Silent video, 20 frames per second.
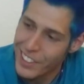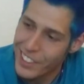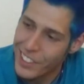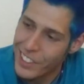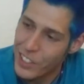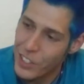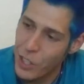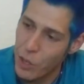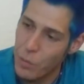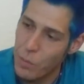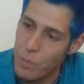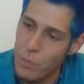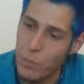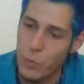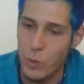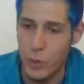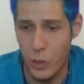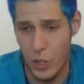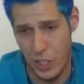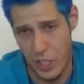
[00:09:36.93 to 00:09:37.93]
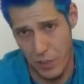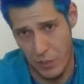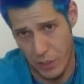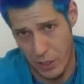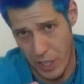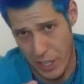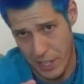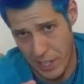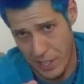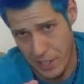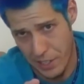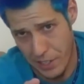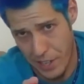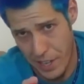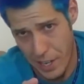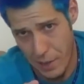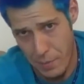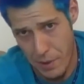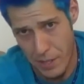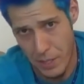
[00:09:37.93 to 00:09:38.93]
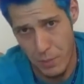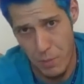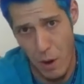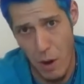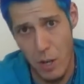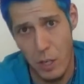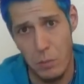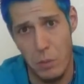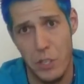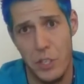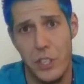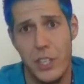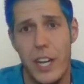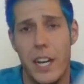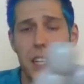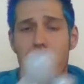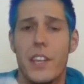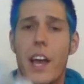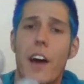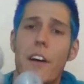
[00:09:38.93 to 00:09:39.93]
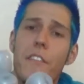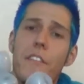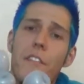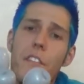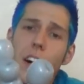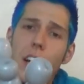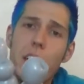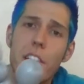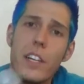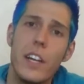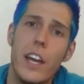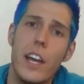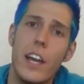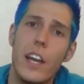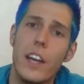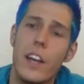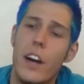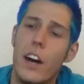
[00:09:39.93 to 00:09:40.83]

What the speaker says: So, you guys have a great day today, a better tomorrow. Bless you guys, have fun, and